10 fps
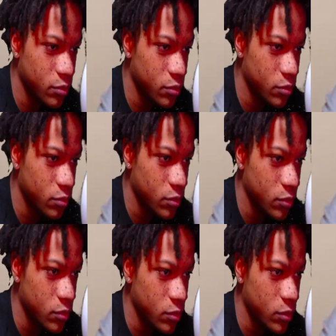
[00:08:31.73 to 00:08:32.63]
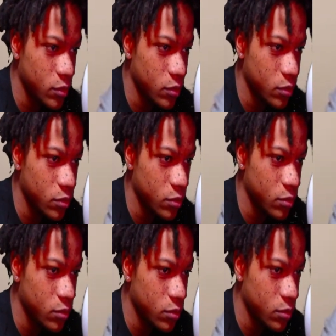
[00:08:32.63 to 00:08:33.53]

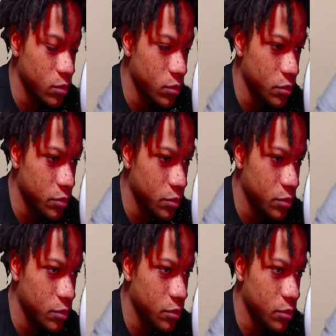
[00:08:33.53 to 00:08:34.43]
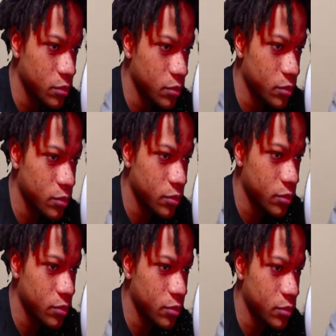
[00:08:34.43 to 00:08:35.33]

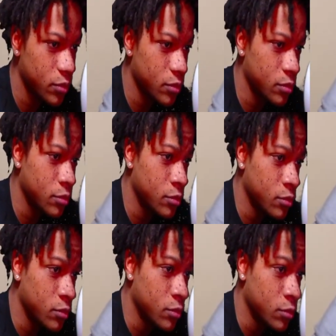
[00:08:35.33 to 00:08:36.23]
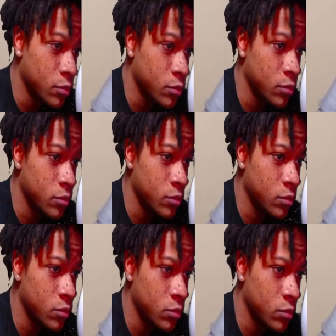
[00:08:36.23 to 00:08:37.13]

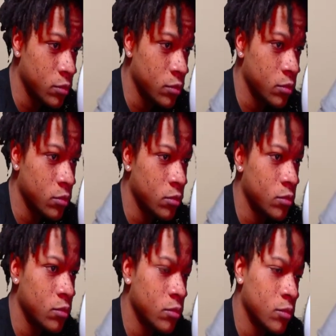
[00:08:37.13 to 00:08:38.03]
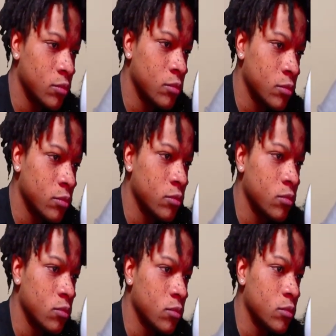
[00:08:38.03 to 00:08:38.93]

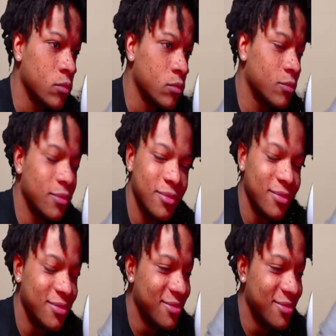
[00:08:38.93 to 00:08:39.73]
No words are spoken by the person on screen.